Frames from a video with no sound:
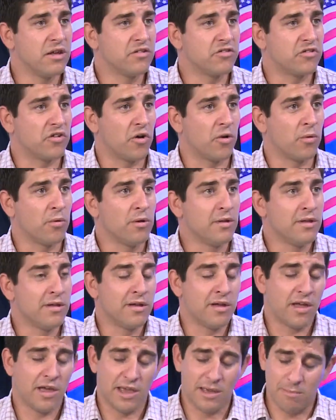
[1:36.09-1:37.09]
So
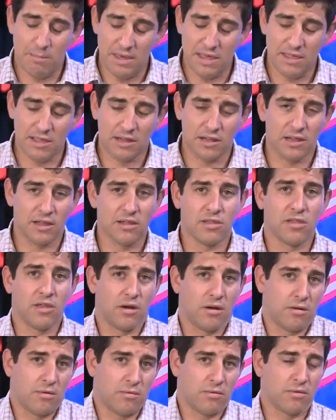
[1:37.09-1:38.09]
immediately
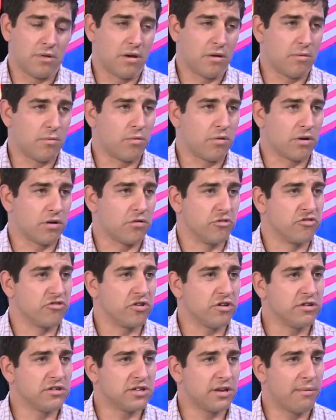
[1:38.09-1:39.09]
there were
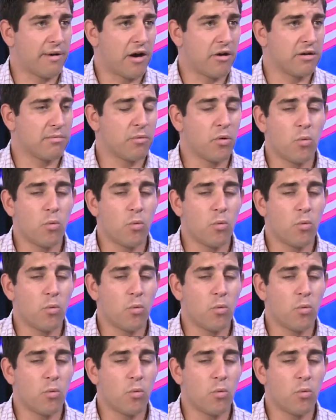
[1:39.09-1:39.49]
concerns about it,